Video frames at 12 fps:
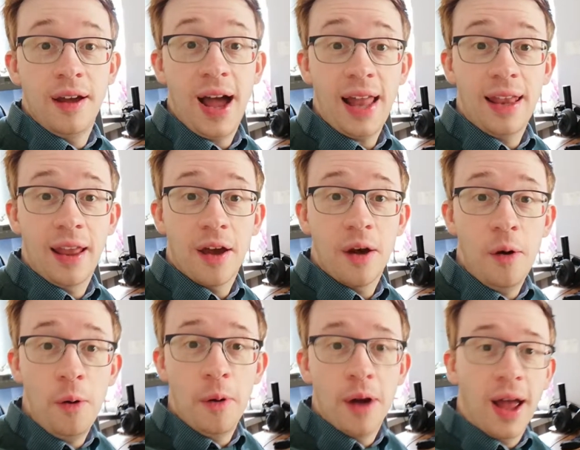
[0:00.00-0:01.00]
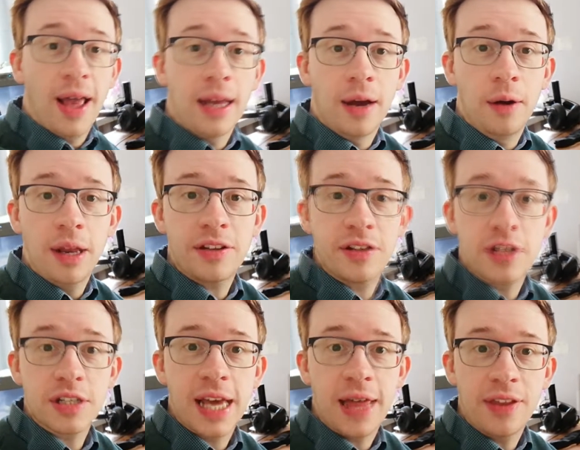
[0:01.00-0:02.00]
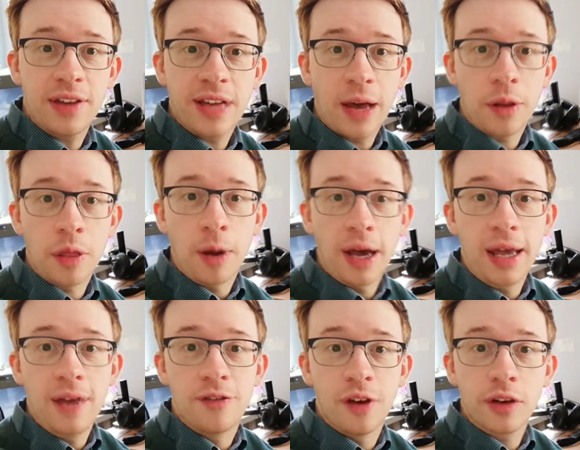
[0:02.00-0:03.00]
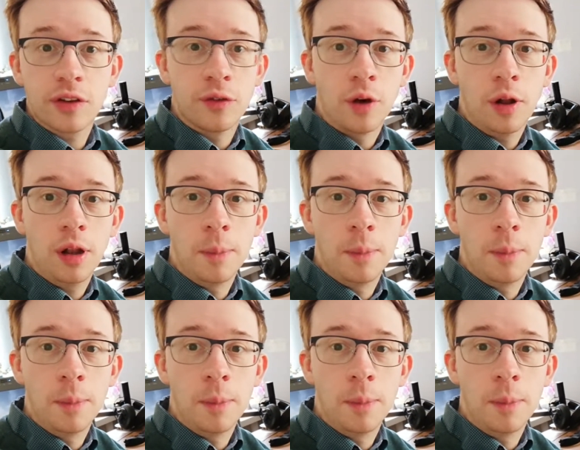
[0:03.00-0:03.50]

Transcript: Hello, let's just get this out of the way first of all.